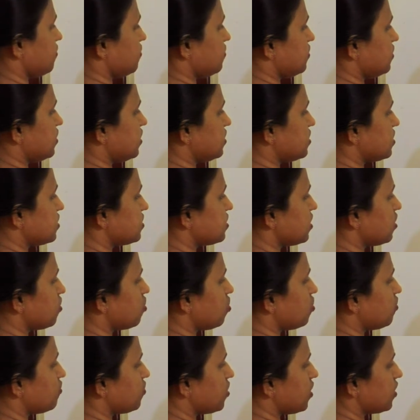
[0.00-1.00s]
This is the
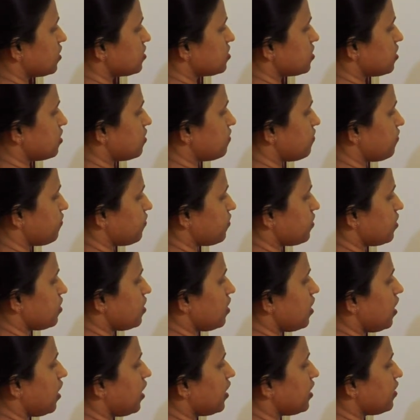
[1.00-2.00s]
columnar cell.
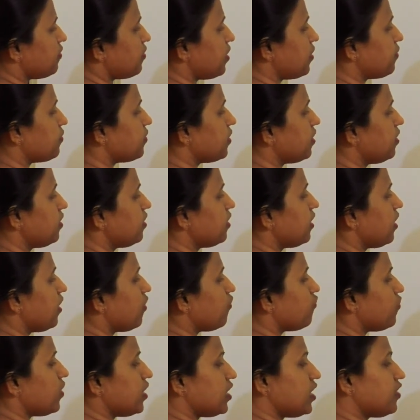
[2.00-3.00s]
Remember,
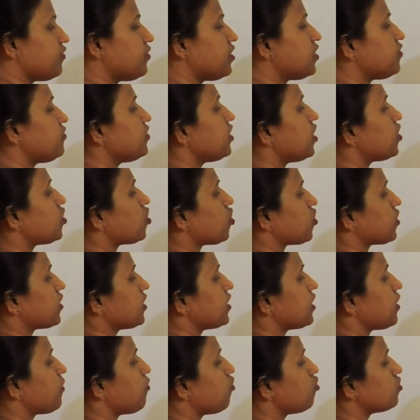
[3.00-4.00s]
whenever we are
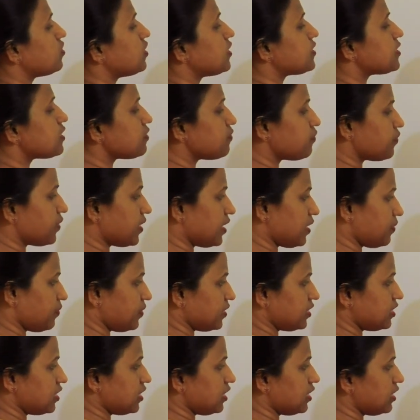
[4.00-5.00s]
talking about the simple
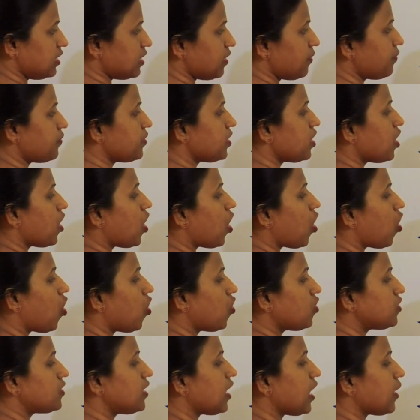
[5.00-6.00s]
epithelium,
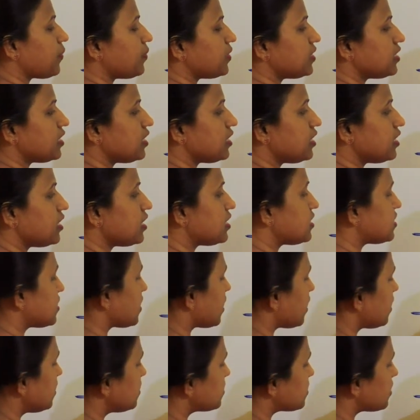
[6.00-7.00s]
all the epithelial
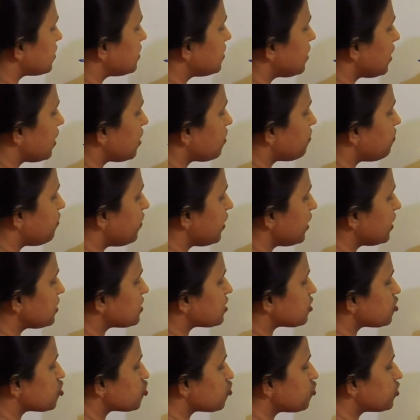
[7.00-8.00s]
cells, their
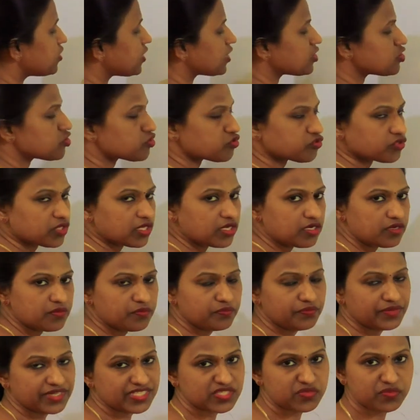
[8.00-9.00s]
base should touch to the
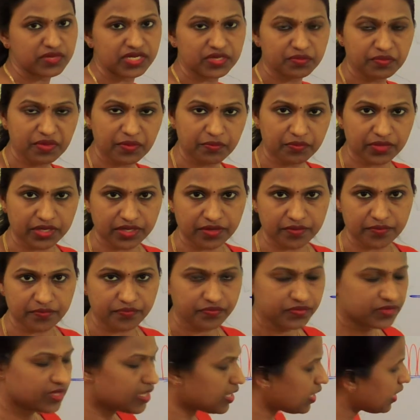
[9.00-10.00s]
basement membrane.
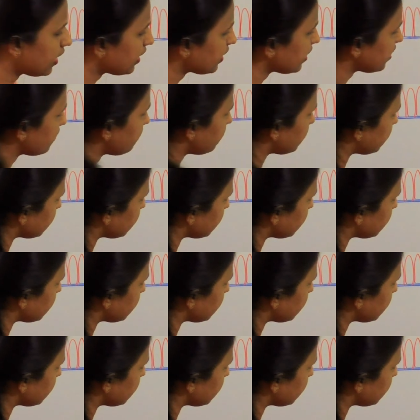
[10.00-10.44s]
If